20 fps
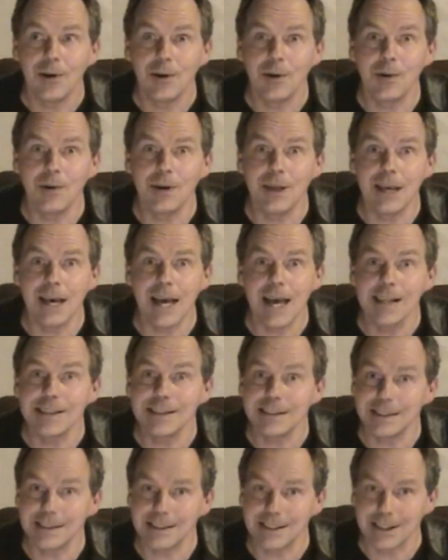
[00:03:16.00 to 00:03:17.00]
"Oh
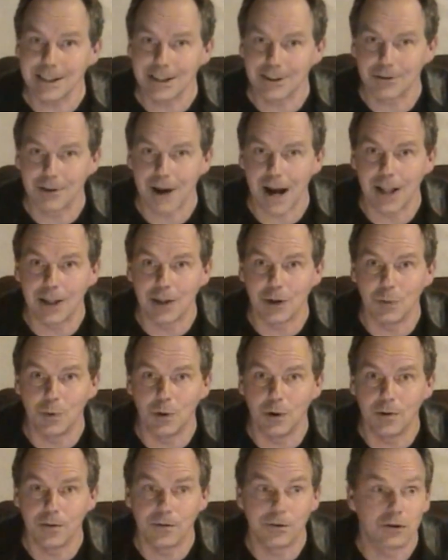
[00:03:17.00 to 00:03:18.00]
yes," cried the
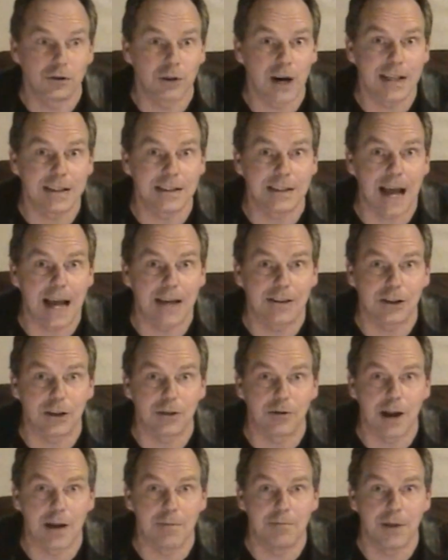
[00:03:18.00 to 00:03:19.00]
wolf, dressed as the
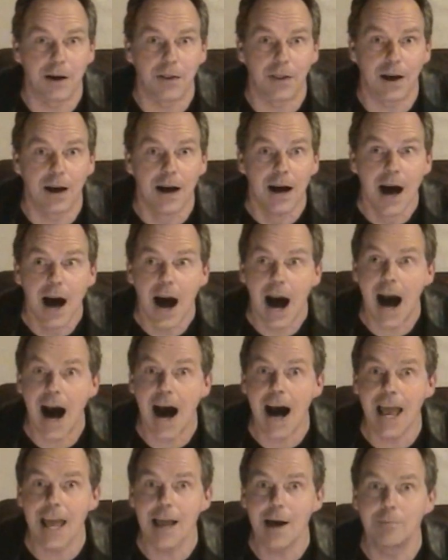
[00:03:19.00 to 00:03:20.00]
grandmother.
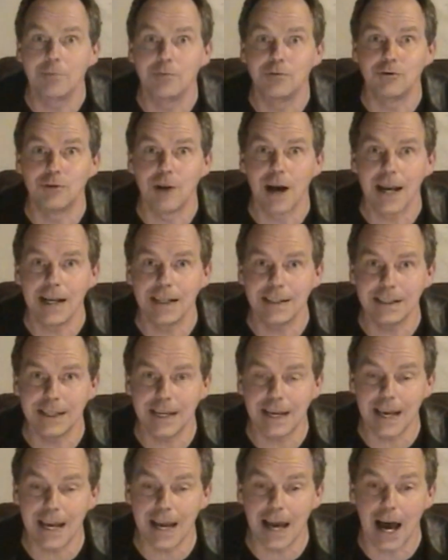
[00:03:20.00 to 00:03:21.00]
"I am right
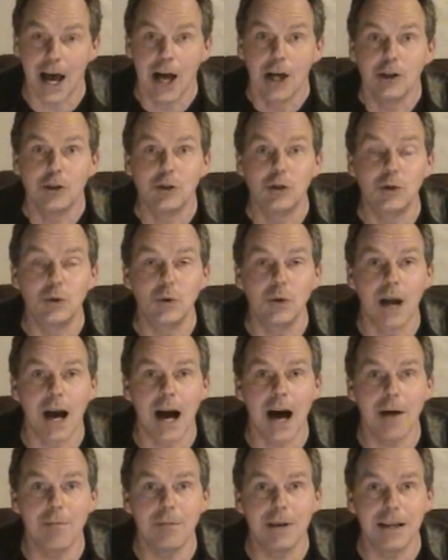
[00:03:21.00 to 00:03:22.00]
here. Do
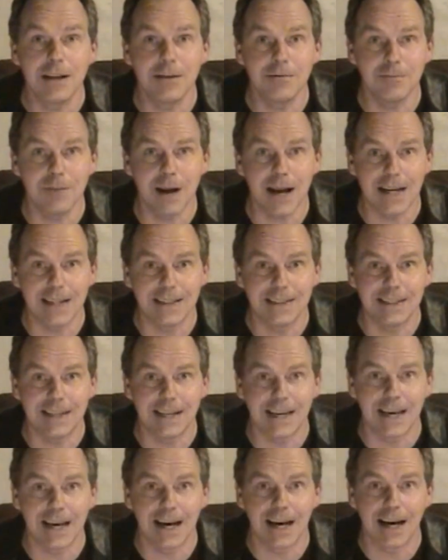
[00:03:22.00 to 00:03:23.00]
come in, my
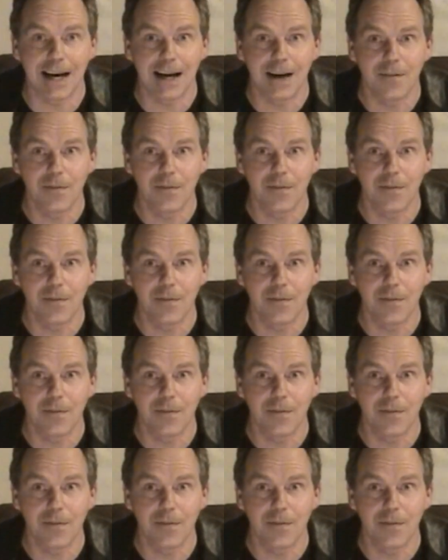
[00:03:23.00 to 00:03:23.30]
dear."